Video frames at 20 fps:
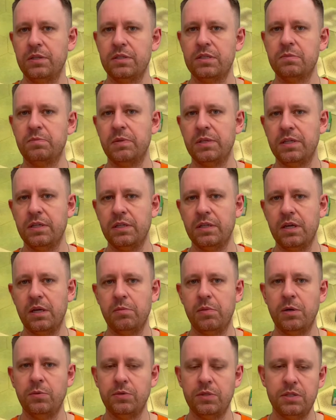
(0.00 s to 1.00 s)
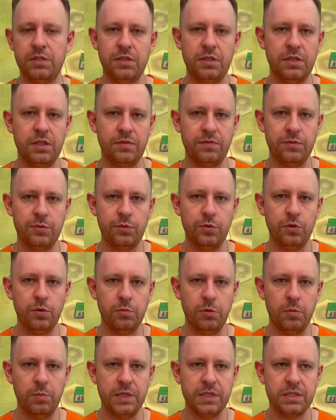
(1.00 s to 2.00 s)
speaking about it in a few
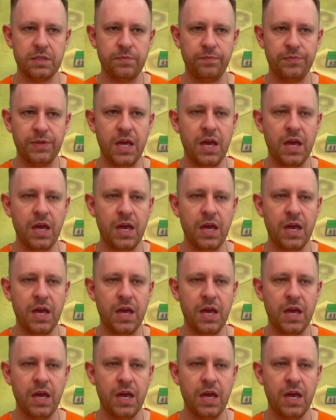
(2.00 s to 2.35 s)
moments.